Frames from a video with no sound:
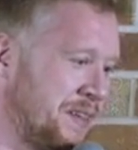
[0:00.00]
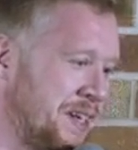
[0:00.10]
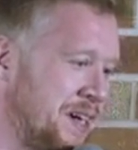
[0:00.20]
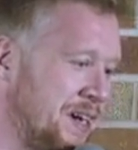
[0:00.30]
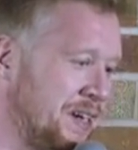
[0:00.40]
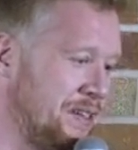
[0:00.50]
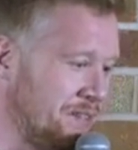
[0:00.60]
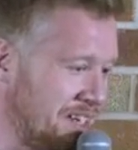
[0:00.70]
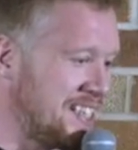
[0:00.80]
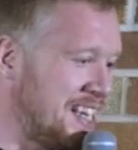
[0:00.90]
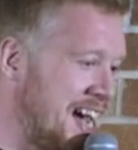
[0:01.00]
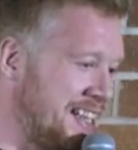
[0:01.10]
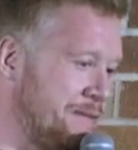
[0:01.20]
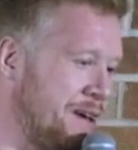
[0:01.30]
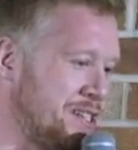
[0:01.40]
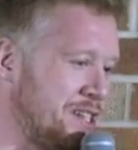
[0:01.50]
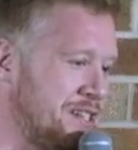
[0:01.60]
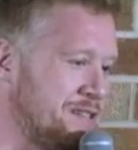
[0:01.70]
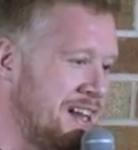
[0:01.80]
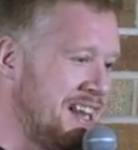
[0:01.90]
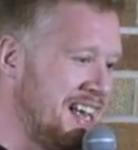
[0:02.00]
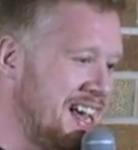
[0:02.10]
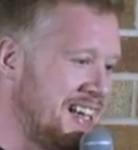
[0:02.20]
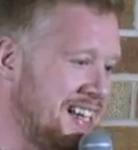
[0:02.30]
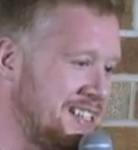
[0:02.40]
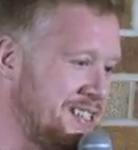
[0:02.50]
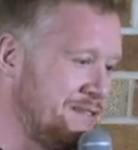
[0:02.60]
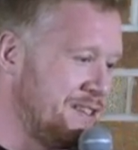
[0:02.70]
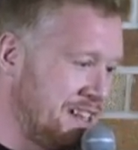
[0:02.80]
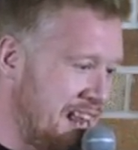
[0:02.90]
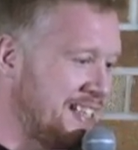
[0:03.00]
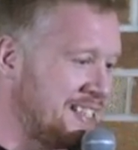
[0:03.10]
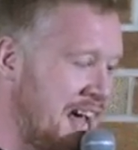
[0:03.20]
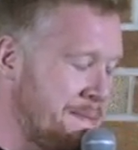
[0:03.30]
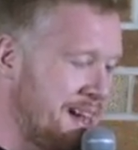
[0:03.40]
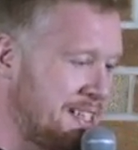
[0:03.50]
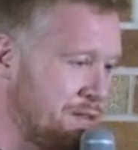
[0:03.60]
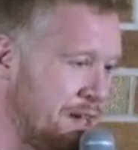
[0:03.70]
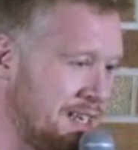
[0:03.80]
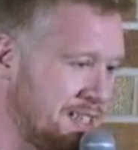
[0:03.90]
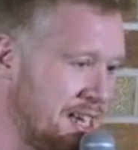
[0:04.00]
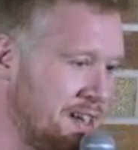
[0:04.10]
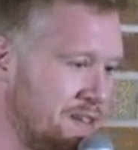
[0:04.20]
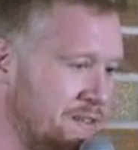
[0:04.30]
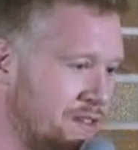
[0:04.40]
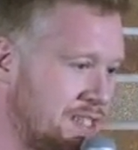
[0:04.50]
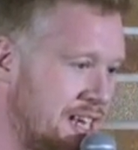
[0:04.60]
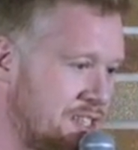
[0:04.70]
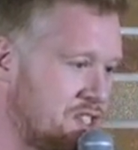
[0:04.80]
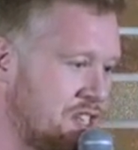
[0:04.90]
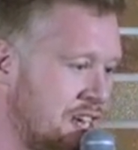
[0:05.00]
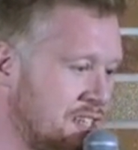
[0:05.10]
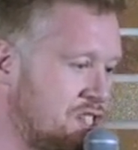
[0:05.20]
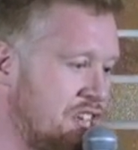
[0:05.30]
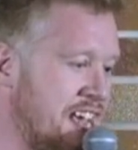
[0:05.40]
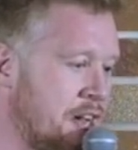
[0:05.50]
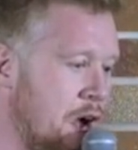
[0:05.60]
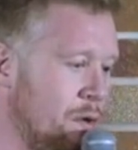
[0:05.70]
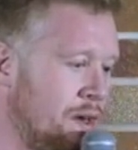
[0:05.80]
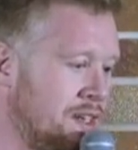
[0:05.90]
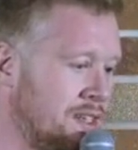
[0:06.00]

Oh, you've got a tidy watch on as well, there, kid. You're doing all the Timex as well, is it? What's that, a Seiko?